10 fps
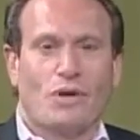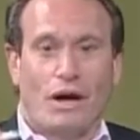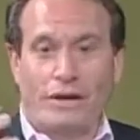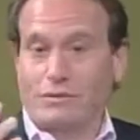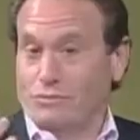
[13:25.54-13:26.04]

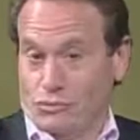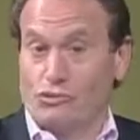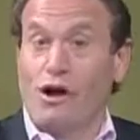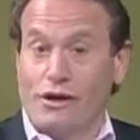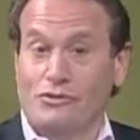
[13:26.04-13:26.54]
I
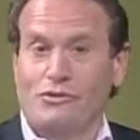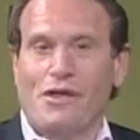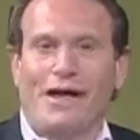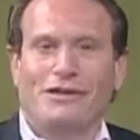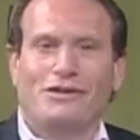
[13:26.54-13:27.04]
try to do
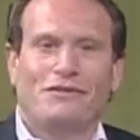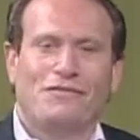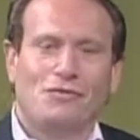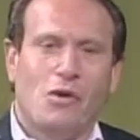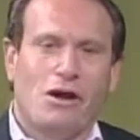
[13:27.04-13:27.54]
that.
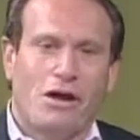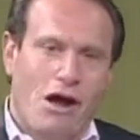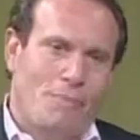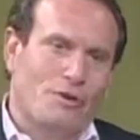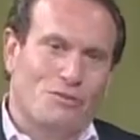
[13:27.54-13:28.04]
If you want a
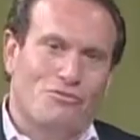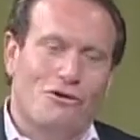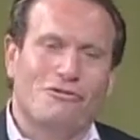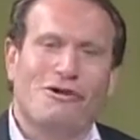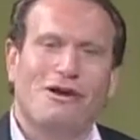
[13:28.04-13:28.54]
copy of the
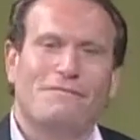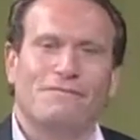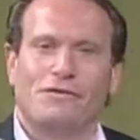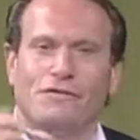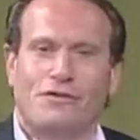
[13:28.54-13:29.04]
program,
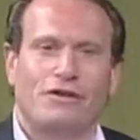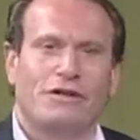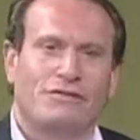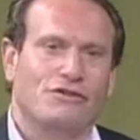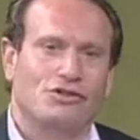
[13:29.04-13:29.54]
feel free to
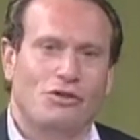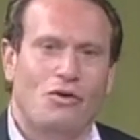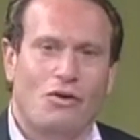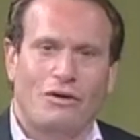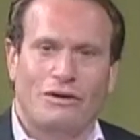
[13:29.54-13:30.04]
give us a
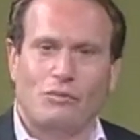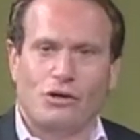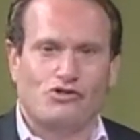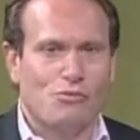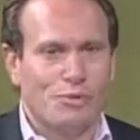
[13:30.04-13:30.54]
call at
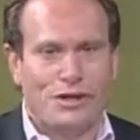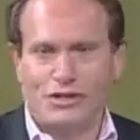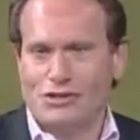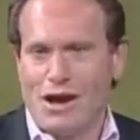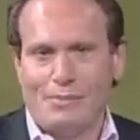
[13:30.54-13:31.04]

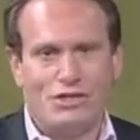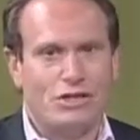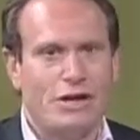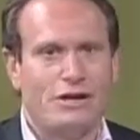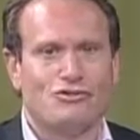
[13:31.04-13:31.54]

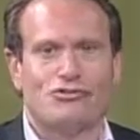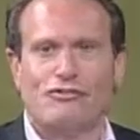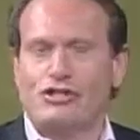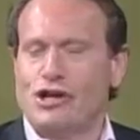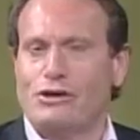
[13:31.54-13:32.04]
1-888-SIMON-SAYS, or
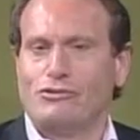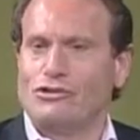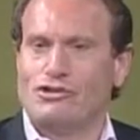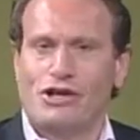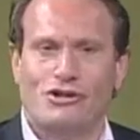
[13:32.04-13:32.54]
reach out to the
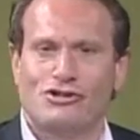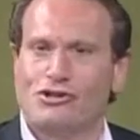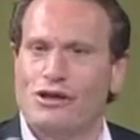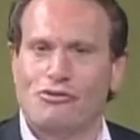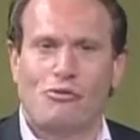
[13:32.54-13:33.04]
station
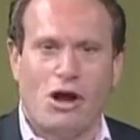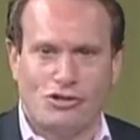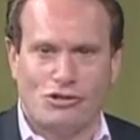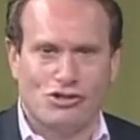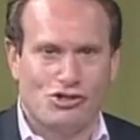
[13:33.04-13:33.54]
that you're
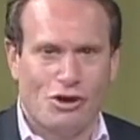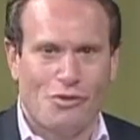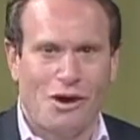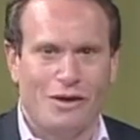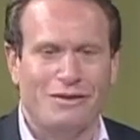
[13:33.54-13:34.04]
watching the show
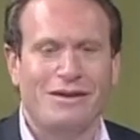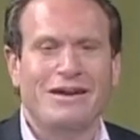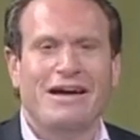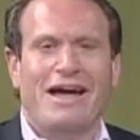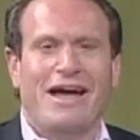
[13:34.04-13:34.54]
on,
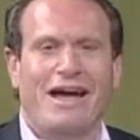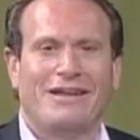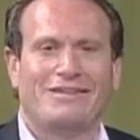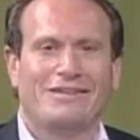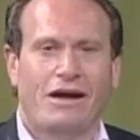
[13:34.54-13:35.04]

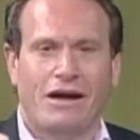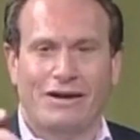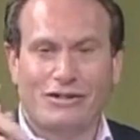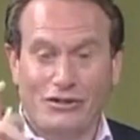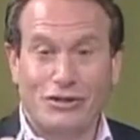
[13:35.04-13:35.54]
and
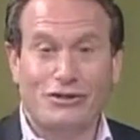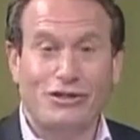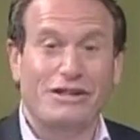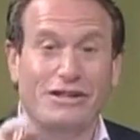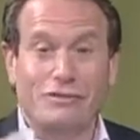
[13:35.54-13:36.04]
continue
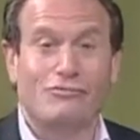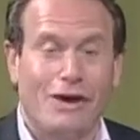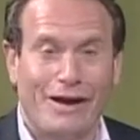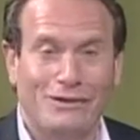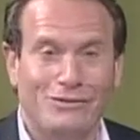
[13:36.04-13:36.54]
to eat
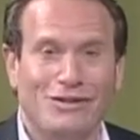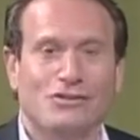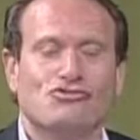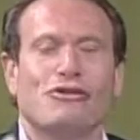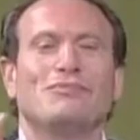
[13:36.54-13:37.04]
right,
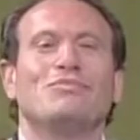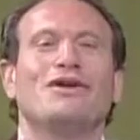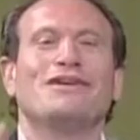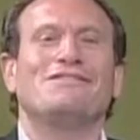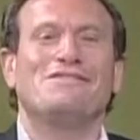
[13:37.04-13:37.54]
drink
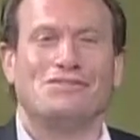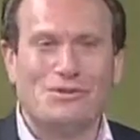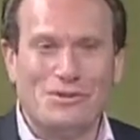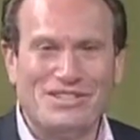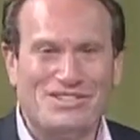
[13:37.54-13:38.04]
plenty of
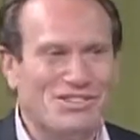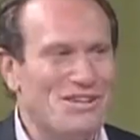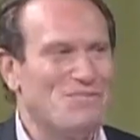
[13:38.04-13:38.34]
fluids,